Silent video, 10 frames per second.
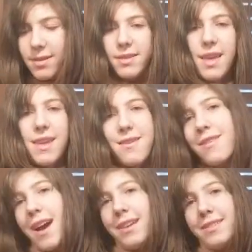Thank you
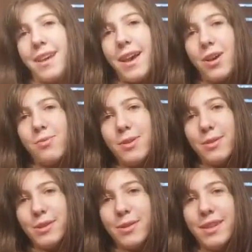guys. I hope you
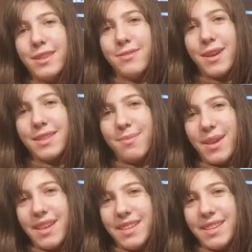enjoyed this recipe.